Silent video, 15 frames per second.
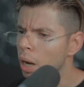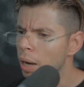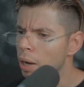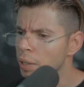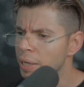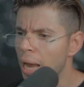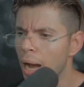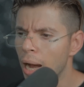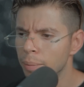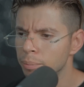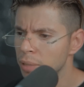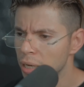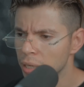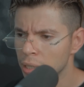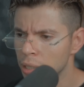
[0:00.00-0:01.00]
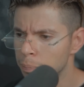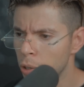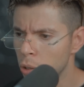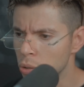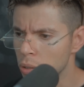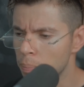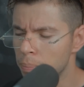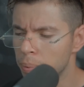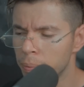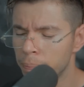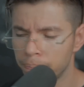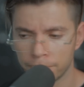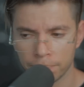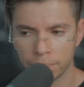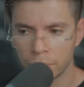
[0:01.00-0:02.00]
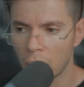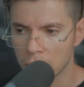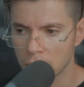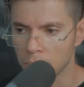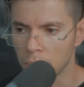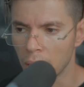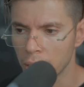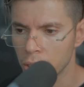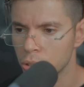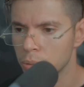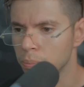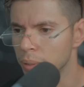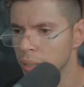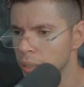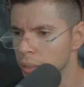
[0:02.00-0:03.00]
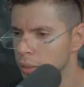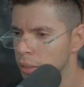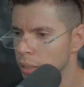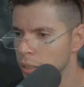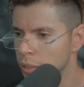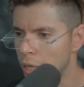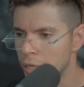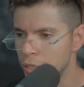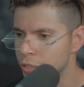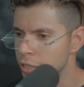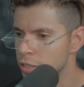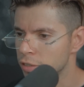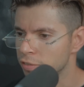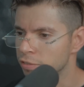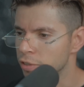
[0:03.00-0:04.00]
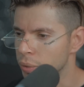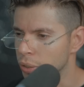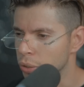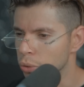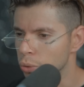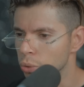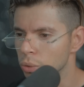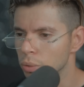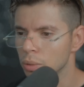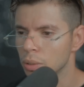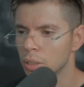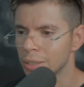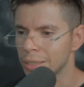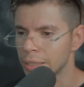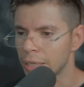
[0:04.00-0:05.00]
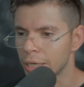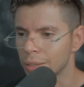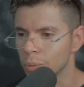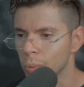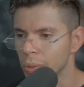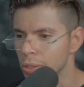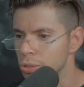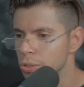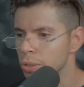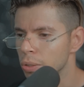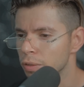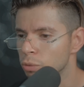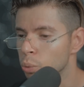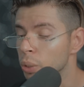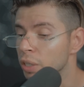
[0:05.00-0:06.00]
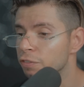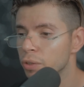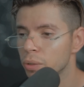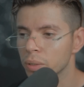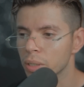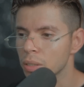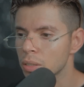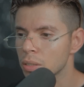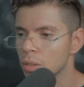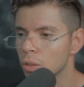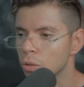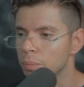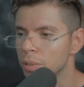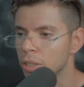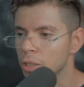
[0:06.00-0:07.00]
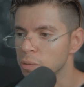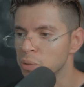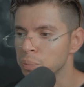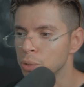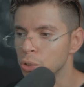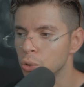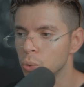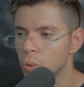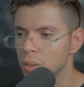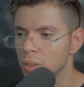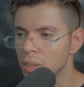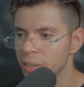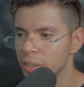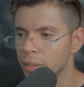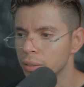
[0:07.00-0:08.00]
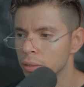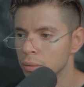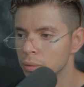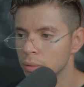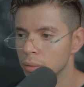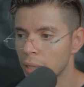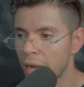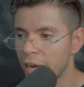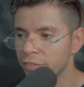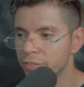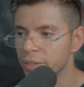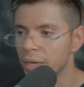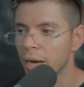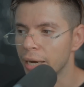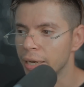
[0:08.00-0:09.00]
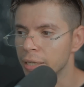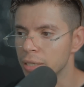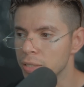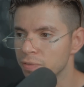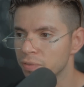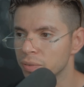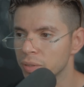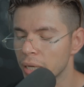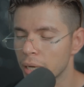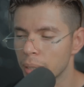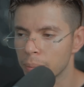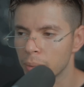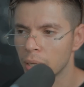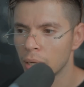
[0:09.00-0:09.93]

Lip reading: Okay, I'm not gonna pause much, but it's just a very cool line. When a fearless soul becomes mature, it doesn't have to hide its flame.